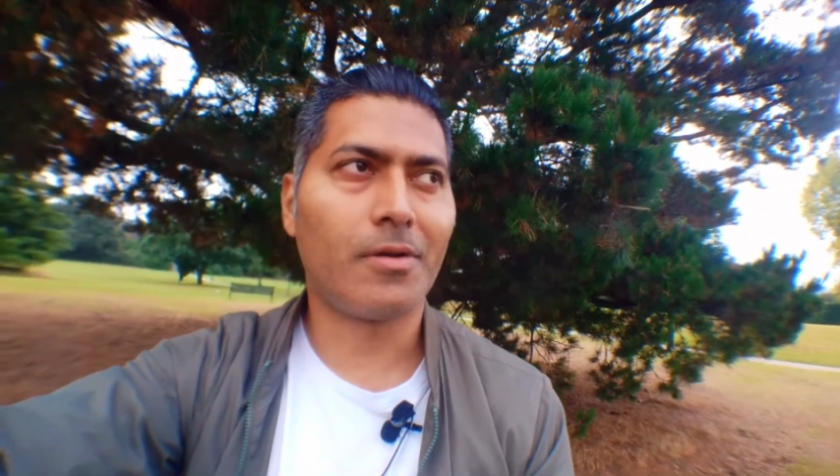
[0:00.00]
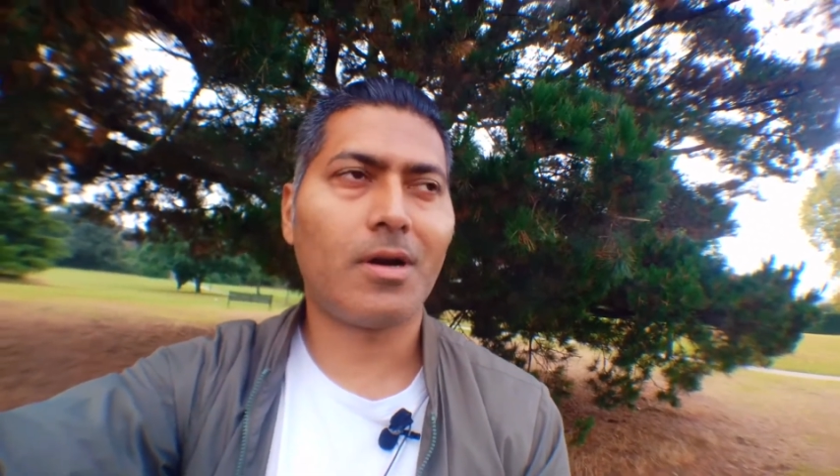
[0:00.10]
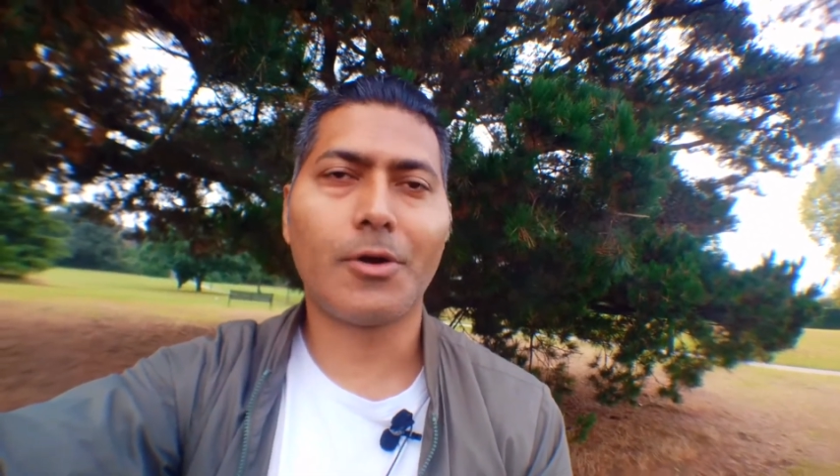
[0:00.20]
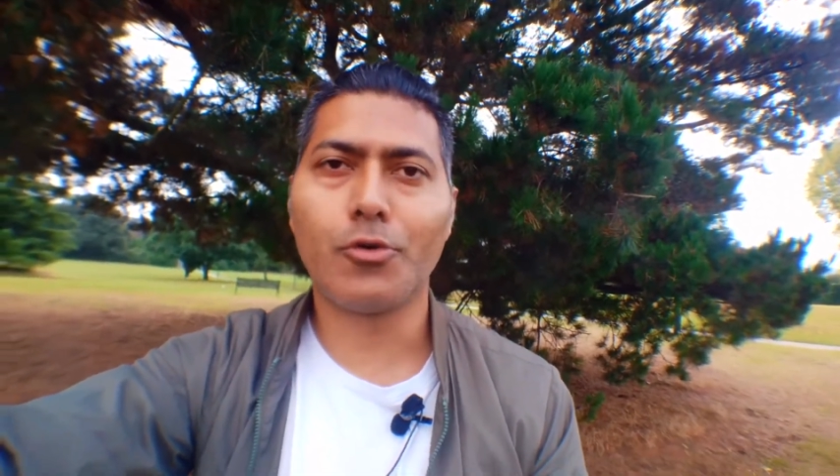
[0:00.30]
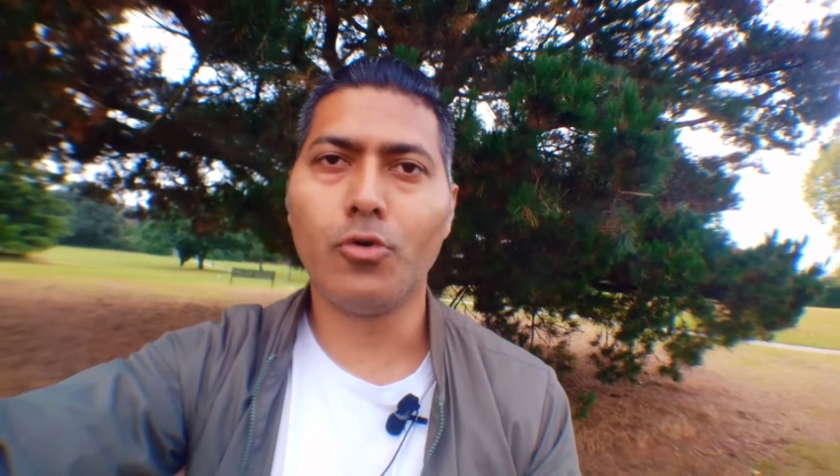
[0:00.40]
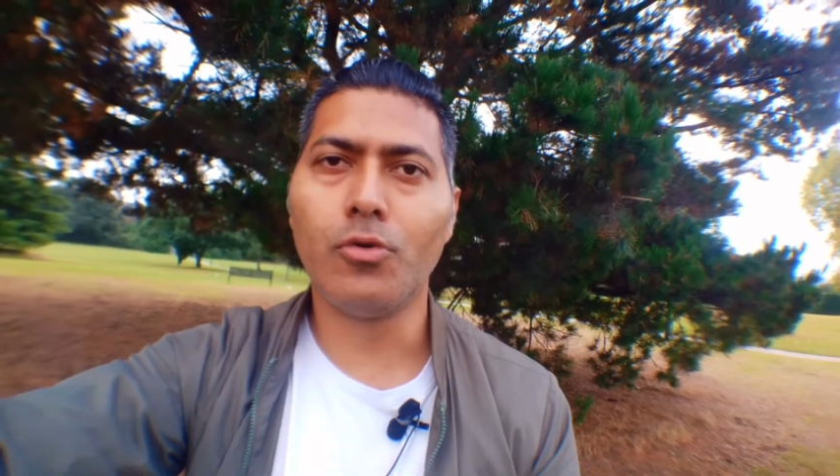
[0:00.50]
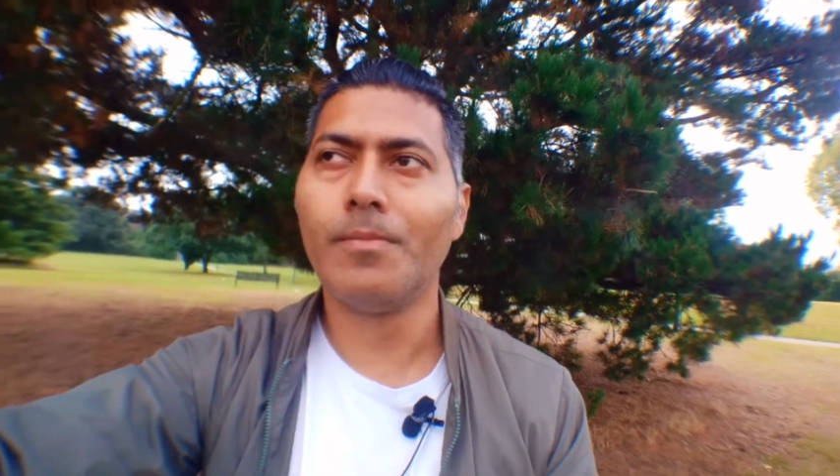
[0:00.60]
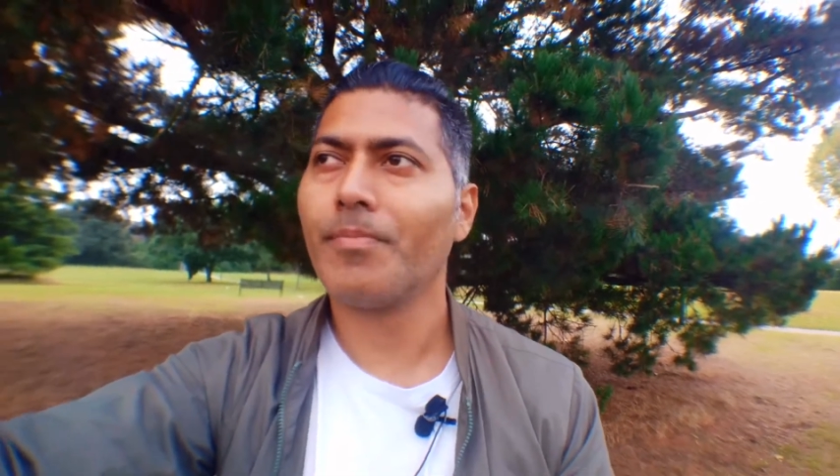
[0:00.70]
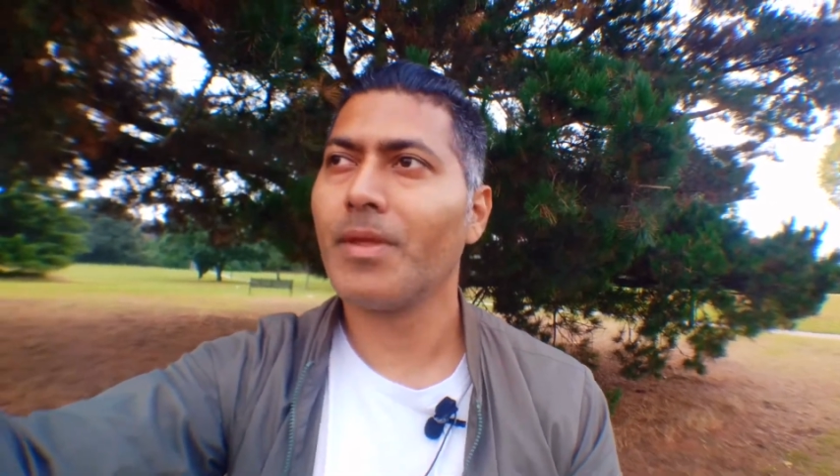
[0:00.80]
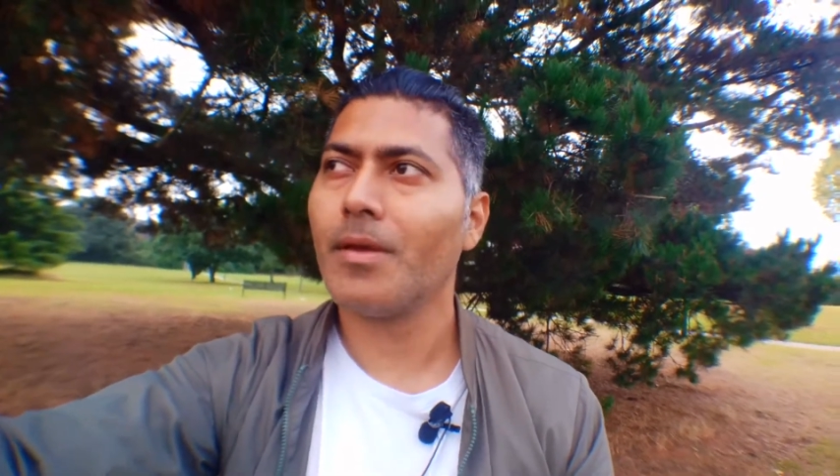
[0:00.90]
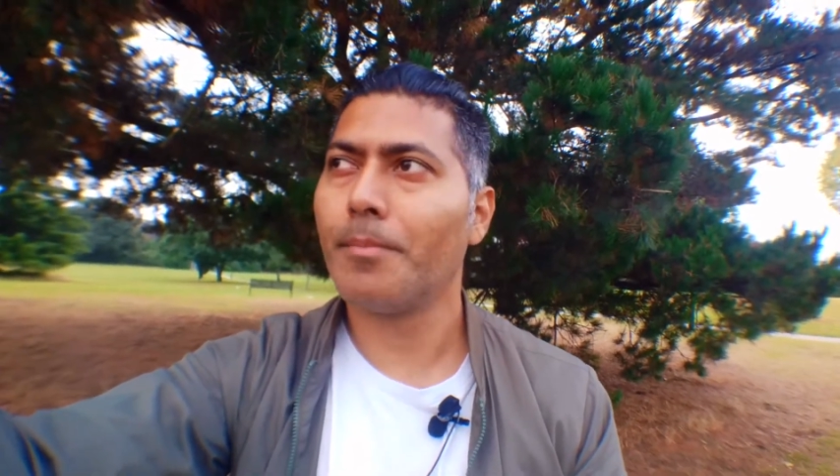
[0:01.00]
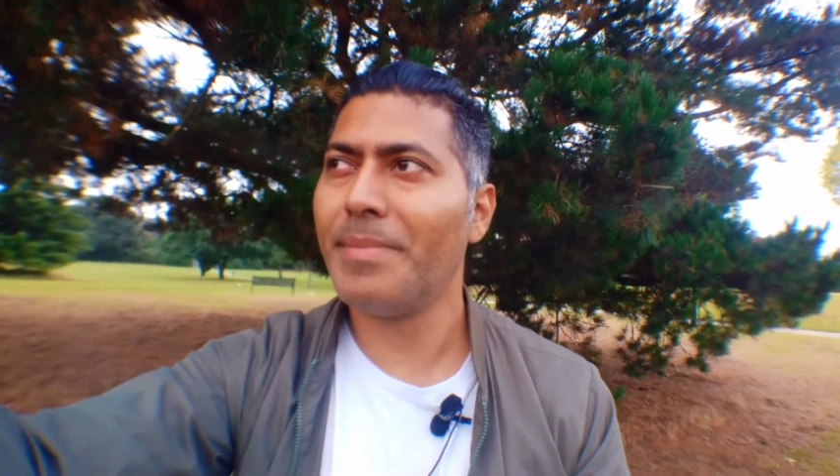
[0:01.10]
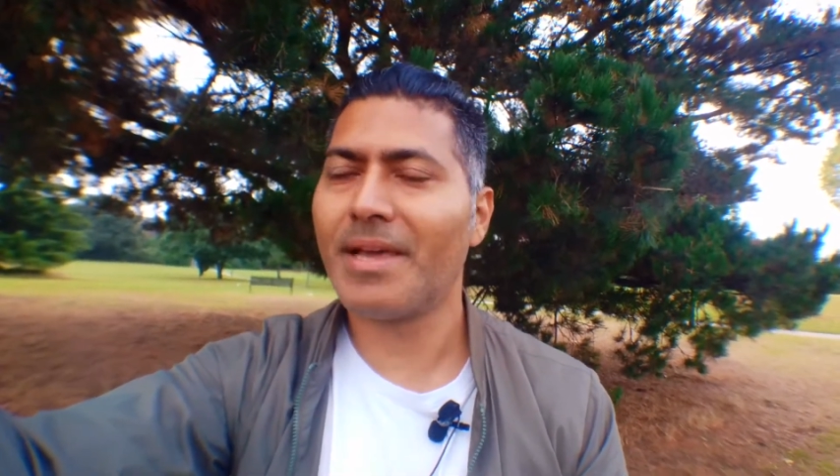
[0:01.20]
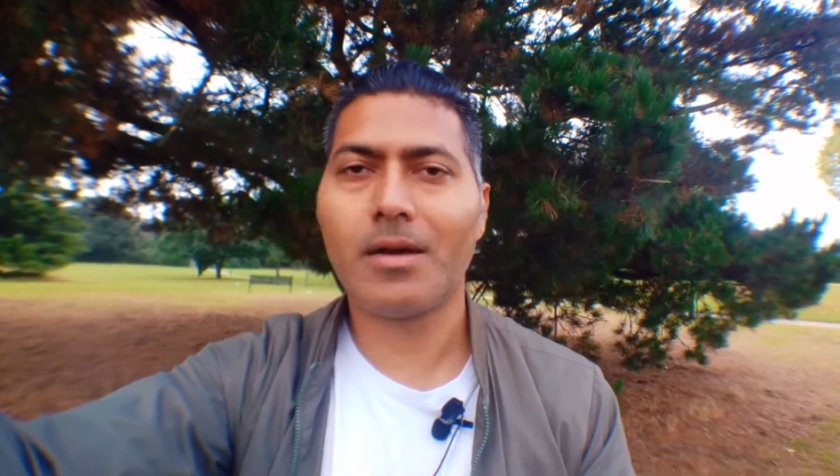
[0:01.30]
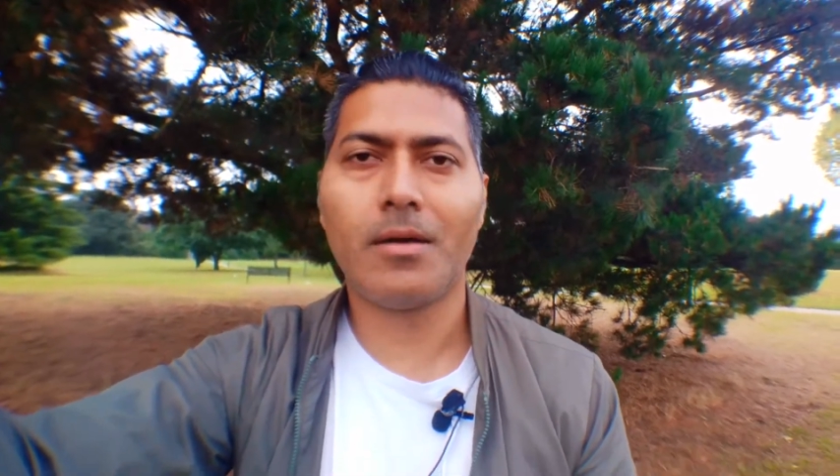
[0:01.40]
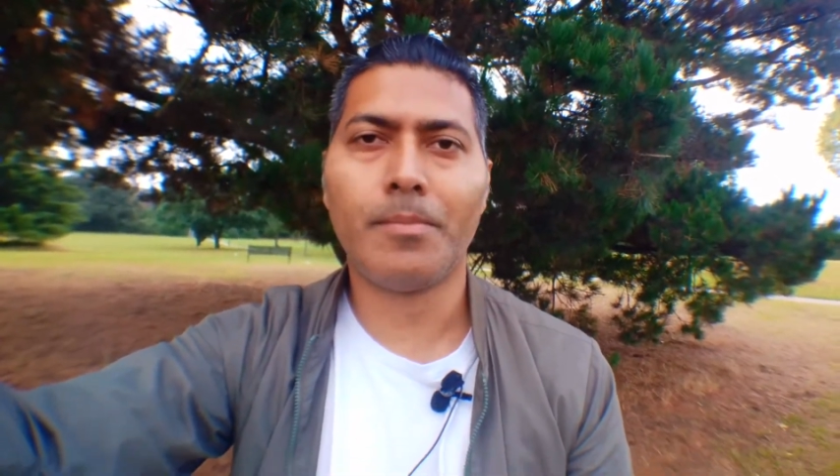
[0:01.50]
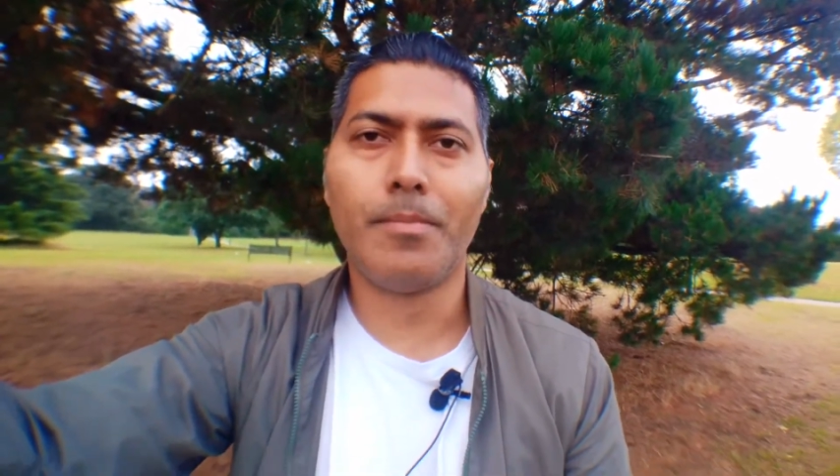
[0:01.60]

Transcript: how to make a